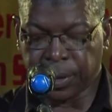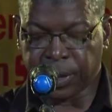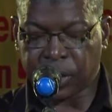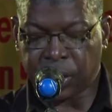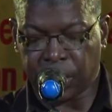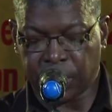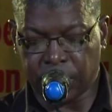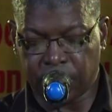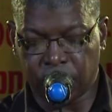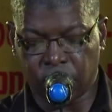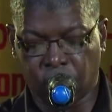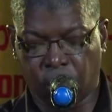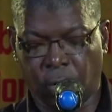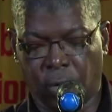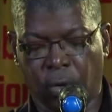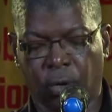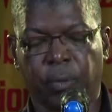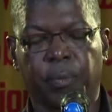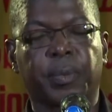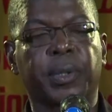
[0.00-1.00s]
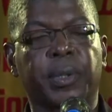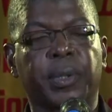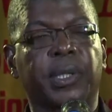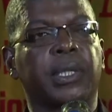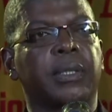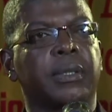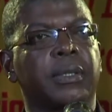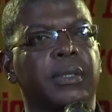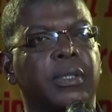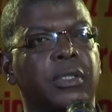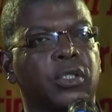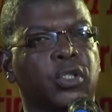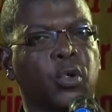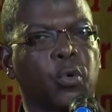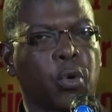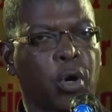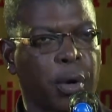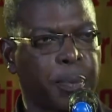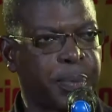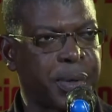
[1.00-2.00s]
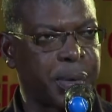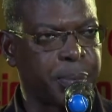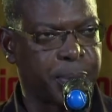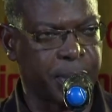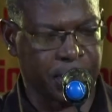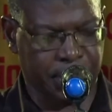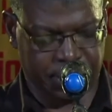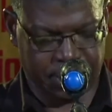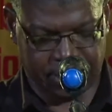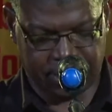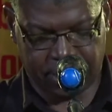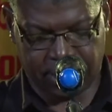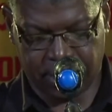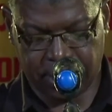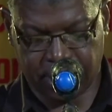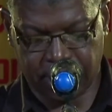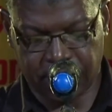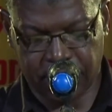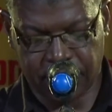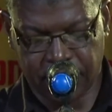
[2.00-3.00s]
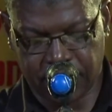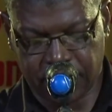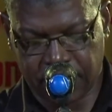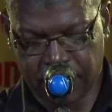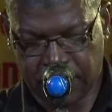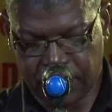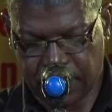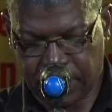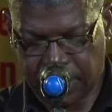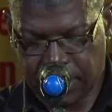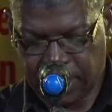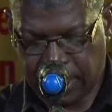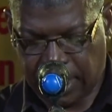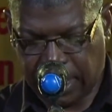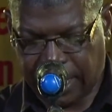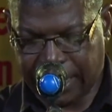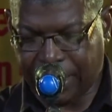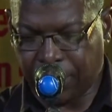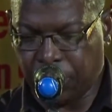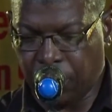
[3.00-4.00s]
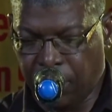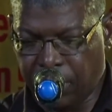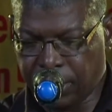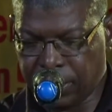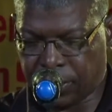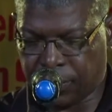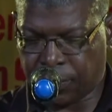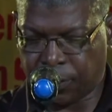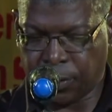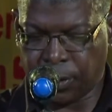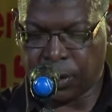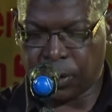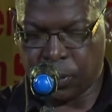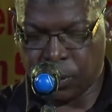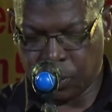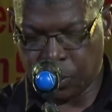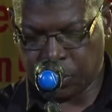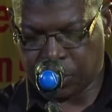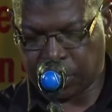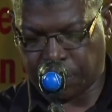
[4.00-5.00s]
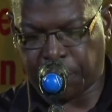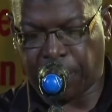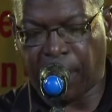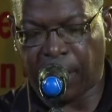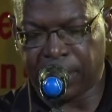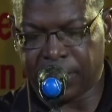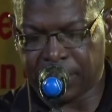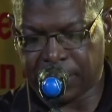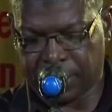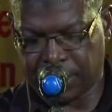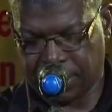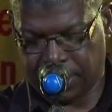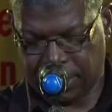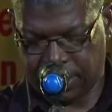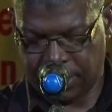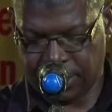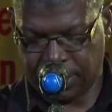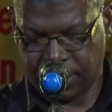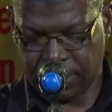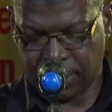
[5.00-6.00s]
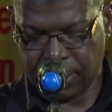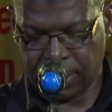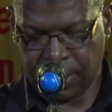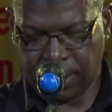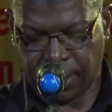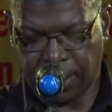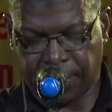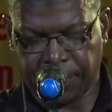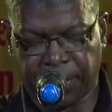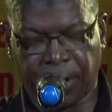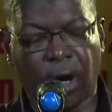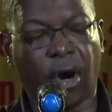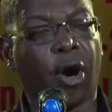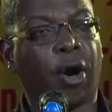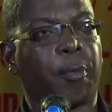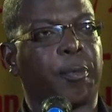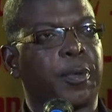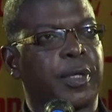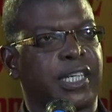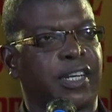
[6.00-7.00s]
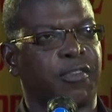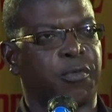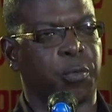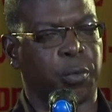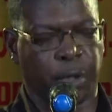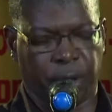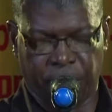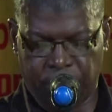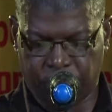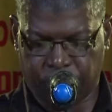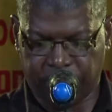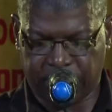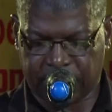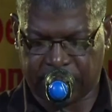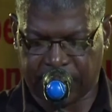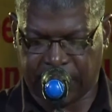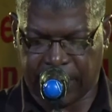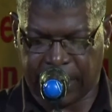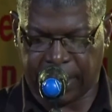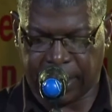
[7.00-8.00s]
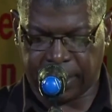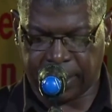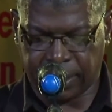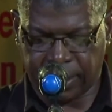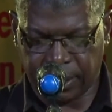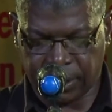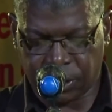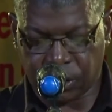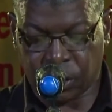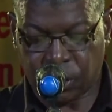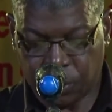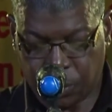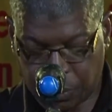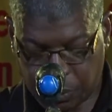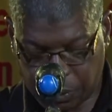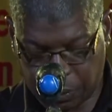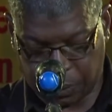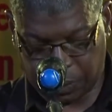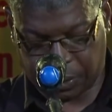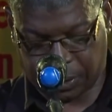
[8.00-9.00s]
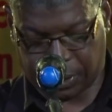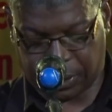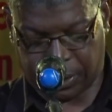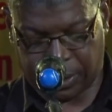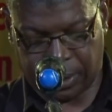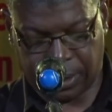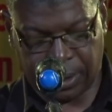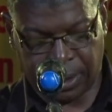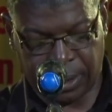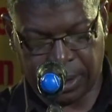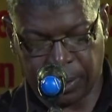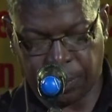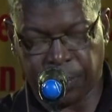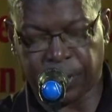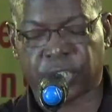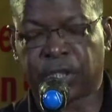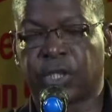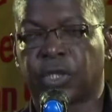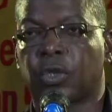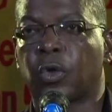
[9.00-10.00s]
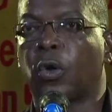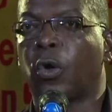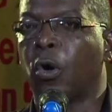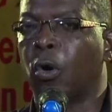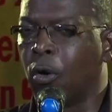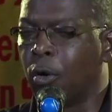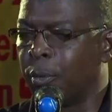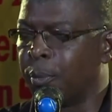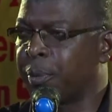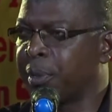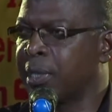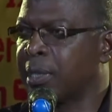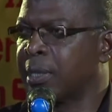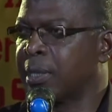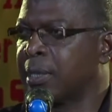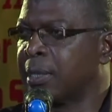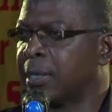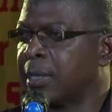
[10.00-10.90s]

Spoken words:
Returning hope to our people. And I want for you to ponder on the operative word which I choose, which is hope.